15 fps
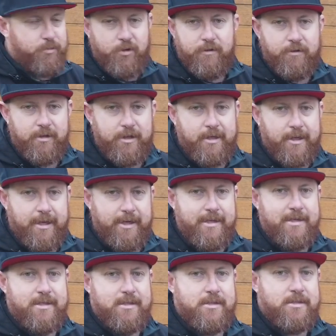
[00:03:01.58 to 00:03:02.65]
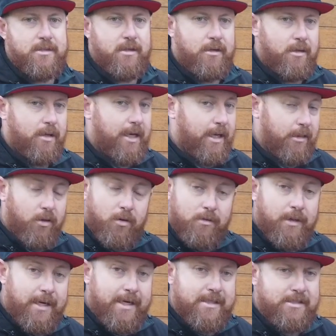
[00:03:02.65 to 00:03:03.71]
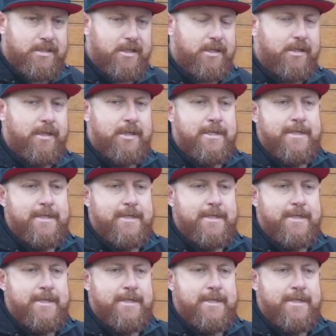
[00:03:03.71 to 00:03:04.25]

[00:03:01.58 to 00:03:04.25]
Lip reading: smoothly and is long lasting.